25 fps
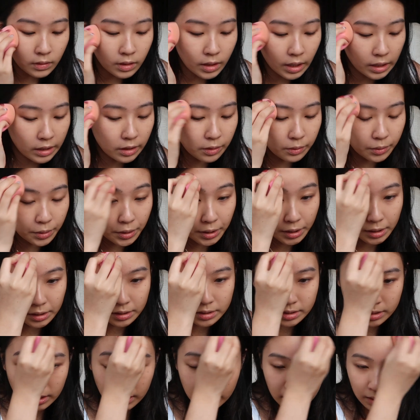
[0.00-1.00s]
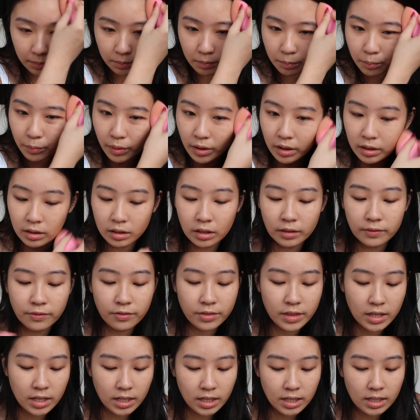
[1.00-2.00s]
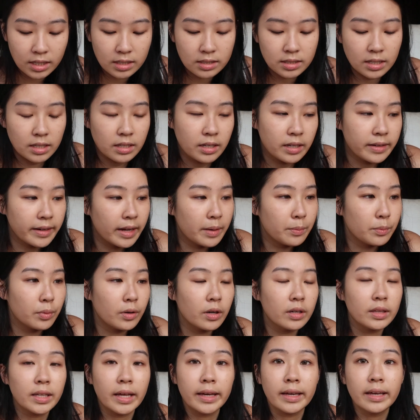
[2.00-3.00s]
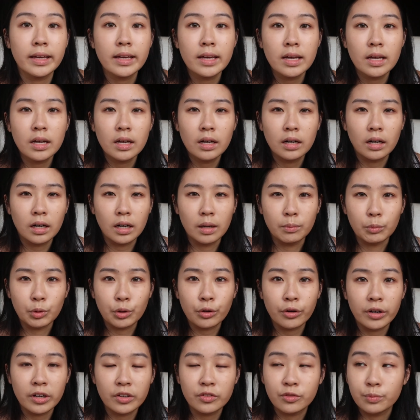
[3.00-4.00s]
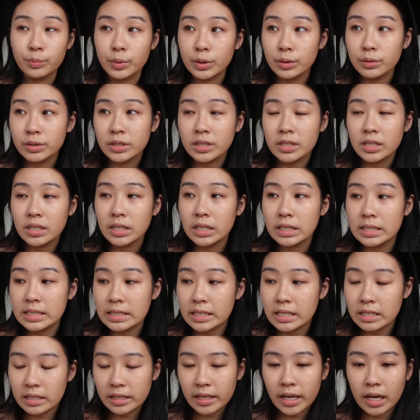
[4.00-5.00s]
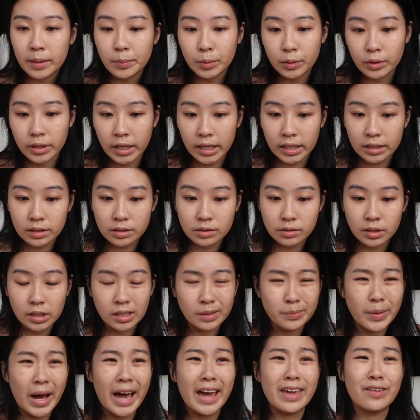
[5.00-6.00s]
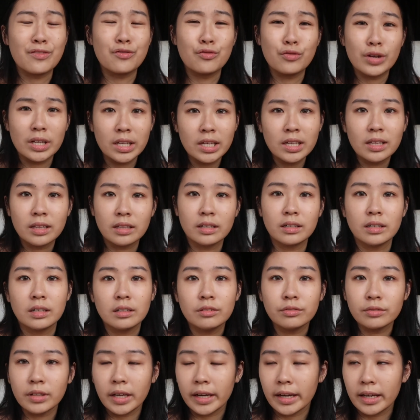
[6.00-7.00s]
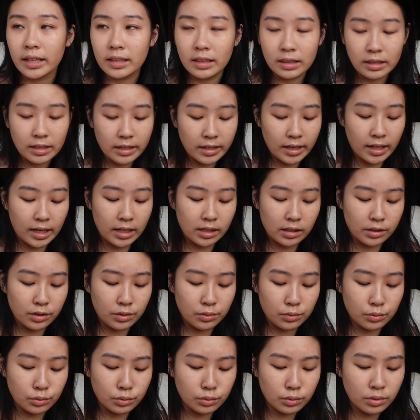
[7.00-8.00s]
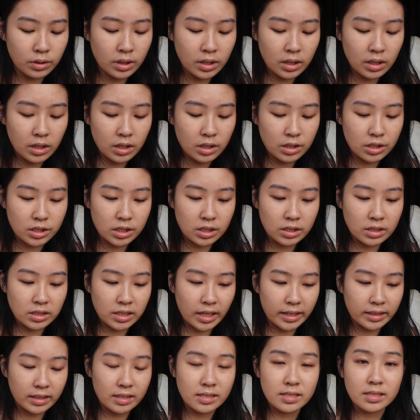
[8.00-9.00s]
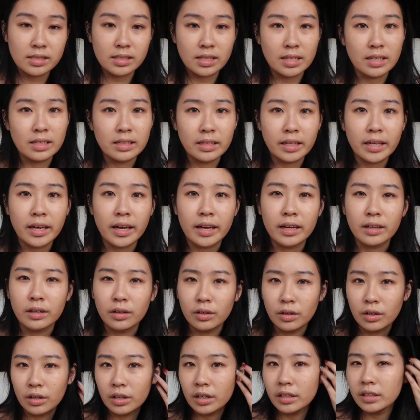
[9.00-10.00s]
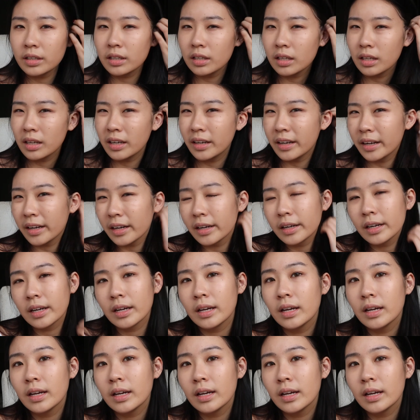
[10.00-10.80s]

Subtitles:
Anyways, bought a lot of things, and then I bought like Crave Beauty skincare products. I really love like Leah Yu. She's like the skincare god. Like,